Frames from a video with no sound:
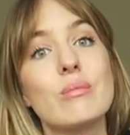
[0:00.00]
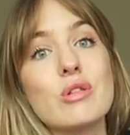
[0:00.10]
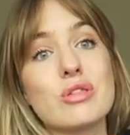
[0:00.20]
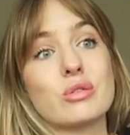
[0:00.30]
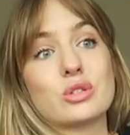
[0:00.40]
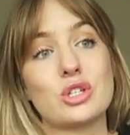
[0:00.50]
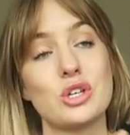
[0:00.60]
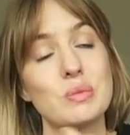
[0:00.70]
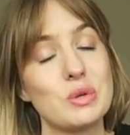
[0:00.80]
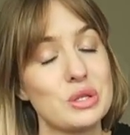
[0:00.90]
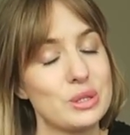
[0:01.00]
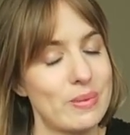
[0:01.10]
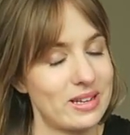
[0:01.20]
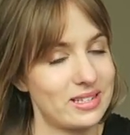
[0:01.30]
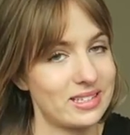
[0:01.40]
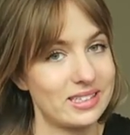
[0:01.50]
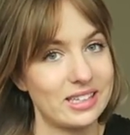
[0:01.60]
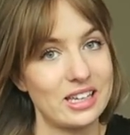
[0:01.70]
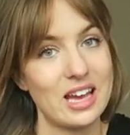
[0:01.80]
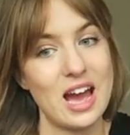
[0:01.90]
month or two months
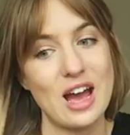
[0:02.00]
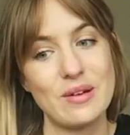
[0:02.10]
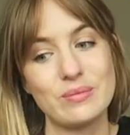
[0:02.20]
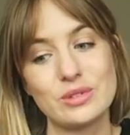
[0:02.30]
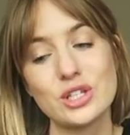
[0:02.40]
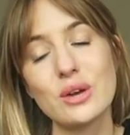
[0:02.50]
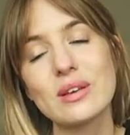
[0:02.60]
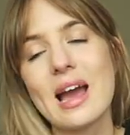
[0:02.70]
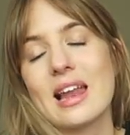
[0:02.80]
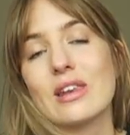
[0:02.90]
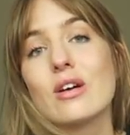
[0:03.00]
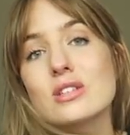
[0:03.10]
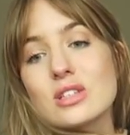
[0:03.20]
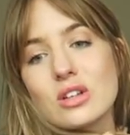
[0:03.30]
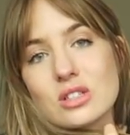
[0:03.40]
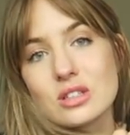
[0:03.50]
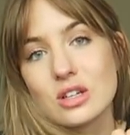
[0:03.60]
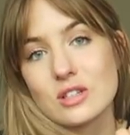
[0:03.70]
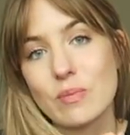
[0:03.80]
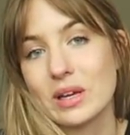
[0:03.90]
basically. Um, so yeah, lots and lots and
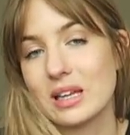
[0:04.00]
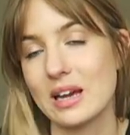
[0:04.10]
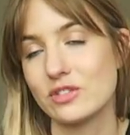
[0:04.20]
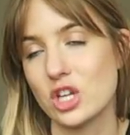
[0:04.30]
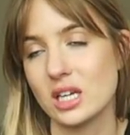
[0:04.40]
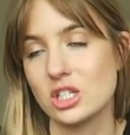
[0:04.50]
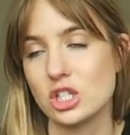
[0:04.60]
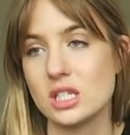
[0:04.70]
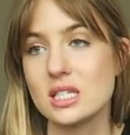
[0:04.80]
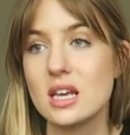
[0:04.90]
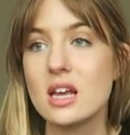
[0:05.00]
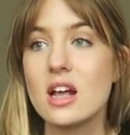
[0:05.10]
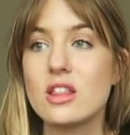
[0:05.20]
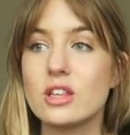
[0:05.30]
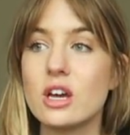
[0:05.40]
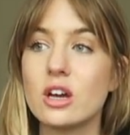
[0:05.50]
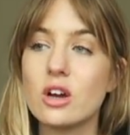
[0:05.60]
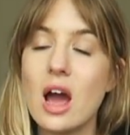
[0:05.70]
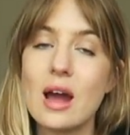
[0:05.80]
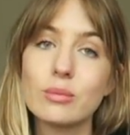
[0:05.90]
lots of big life changes. The,
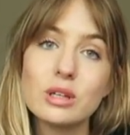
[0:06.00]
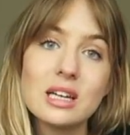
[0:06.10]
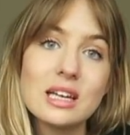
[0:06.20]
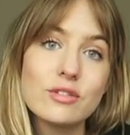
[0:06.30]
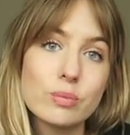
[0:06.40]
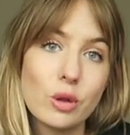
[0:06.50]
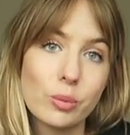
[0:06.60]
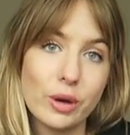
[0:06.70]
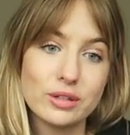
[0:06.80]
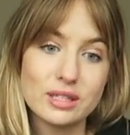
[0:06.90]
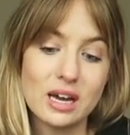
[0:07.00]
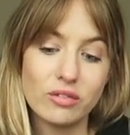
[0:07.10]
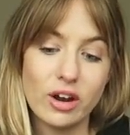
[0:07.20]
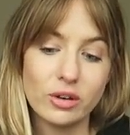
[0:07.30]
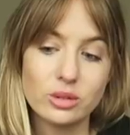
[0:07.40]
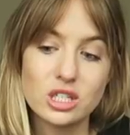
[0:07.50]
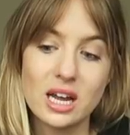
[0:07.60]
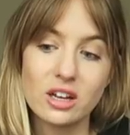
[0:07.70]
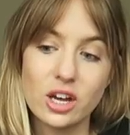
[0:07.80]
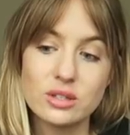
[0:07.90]
I'm going to leave the blog post that I wrote, which
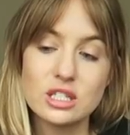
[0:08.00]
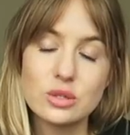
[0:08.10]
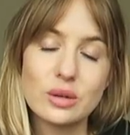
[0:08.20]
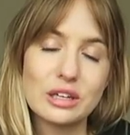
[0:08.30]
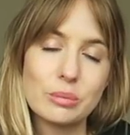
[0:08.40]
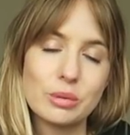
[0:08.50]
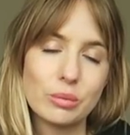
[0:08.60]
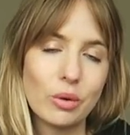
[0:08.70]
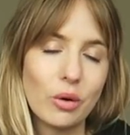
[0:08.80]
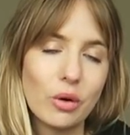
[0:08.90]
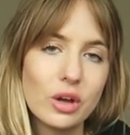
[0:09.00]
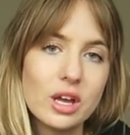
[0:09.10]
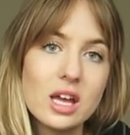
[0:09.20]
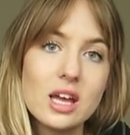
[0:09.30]
kind of goes into it a little bit more